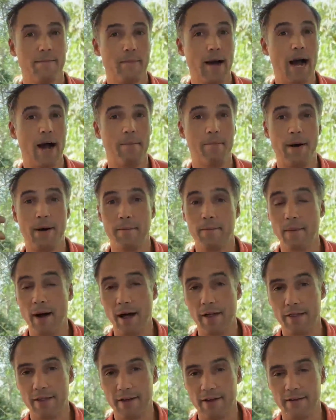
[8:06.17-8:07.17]
Mama,
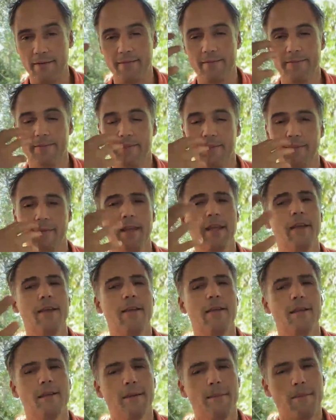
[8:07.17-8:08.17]
mother.
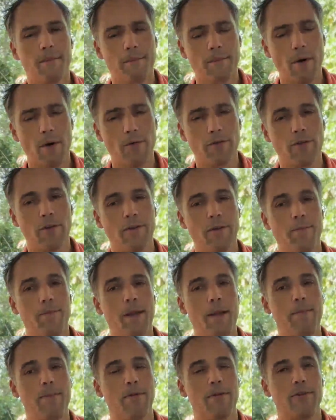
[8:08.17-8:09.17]
Most of the
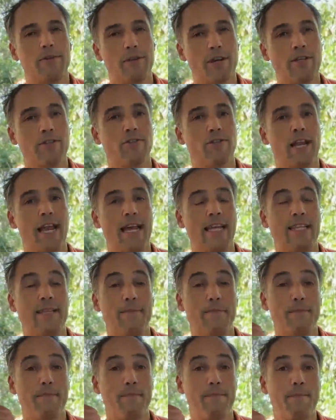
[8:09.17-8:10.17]
people translate
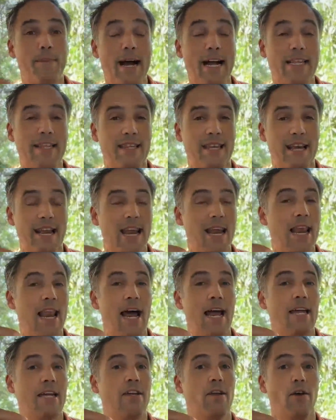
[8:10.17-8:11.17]
Pacha
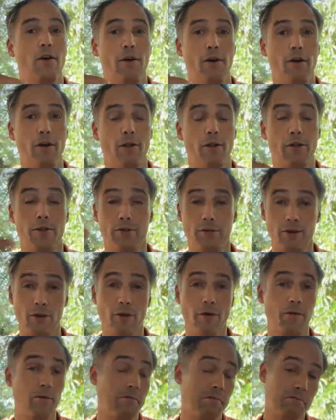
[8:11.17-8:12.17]
like earth.
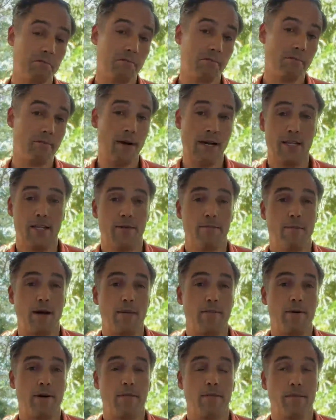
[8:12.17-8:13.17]
So
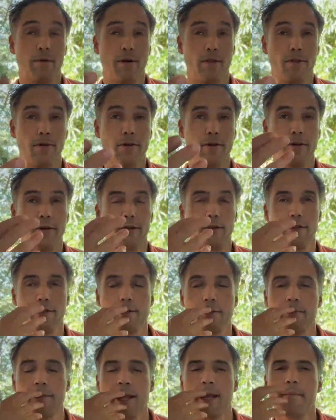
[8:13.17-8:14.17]
Pachamama, Mother Earth.
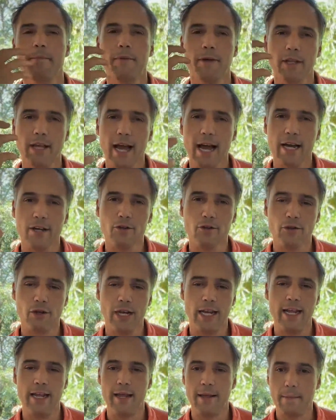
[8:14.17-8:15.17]
But
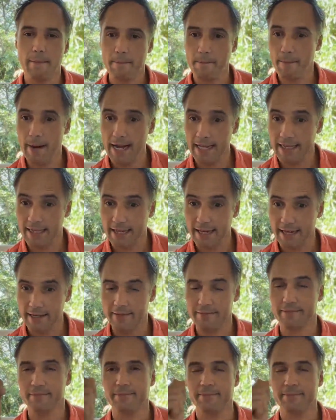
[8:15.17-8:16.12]
actually, Pacha